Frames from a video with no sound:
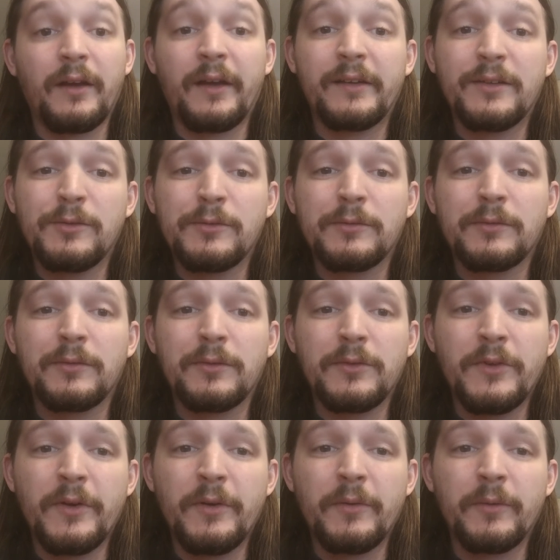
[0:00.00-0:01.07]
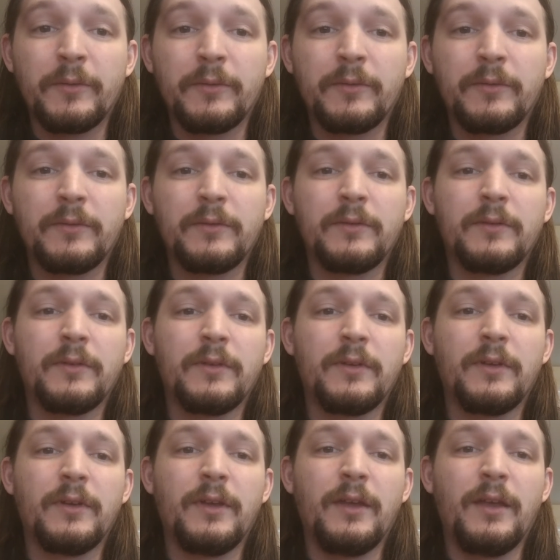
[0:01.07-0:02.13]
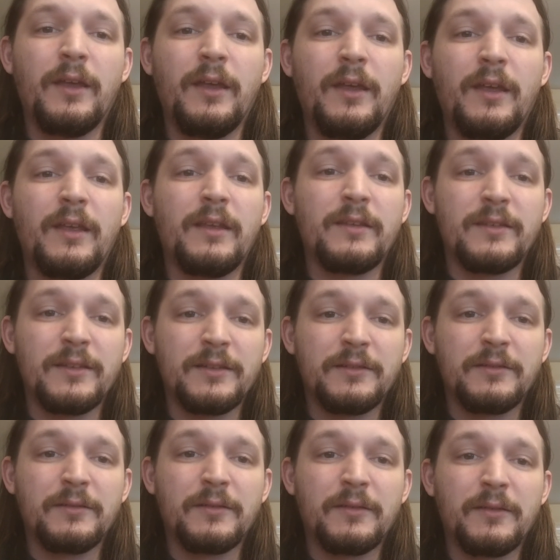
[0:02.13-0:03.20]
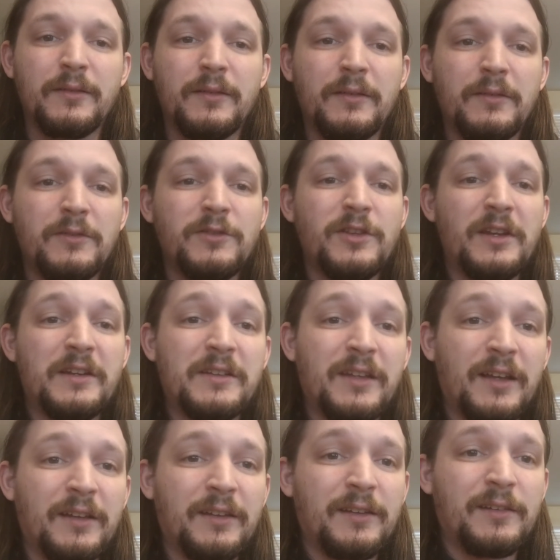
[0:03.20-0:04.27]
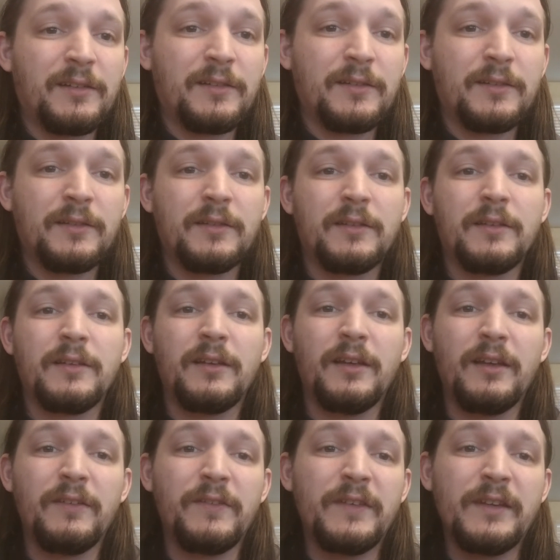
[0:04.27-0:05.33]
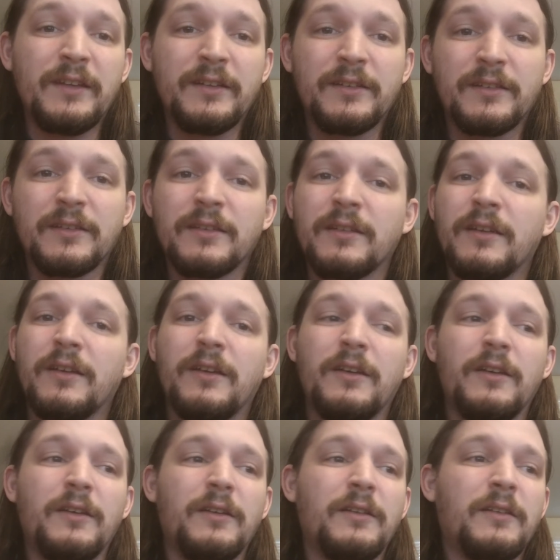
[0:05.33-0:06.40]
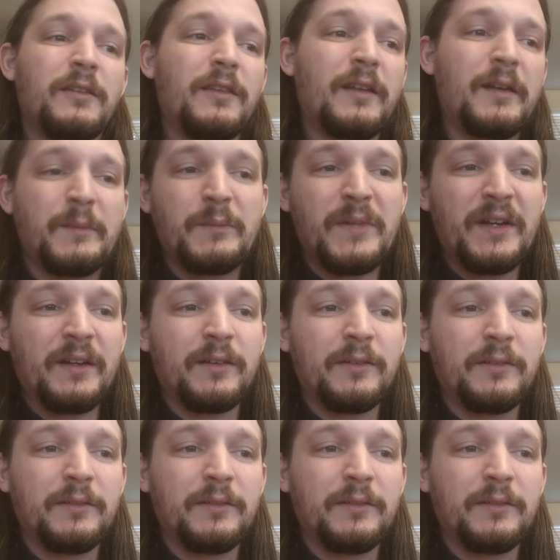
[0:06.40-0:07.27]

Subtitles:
I don't know. Is it genitalia? If it is, then I'm male.